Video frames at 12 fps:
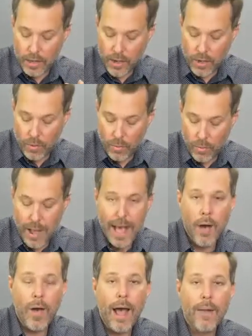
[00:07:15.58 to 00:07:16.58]
oh
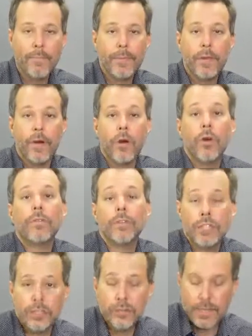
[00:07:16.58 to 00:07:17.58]
wow, I'm
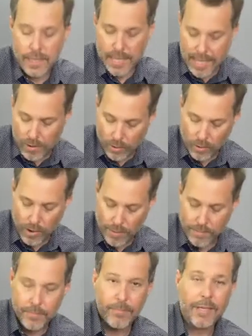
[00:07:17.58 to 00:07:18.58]
overshooting that, or
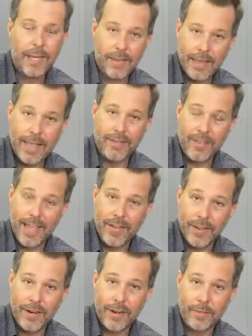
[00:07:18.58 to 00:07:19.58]
I'm getting that sound
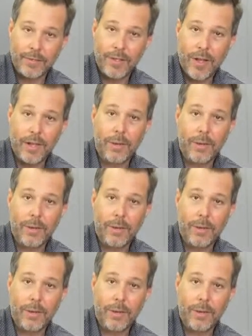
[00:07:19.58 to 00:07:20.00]
that Eric was talking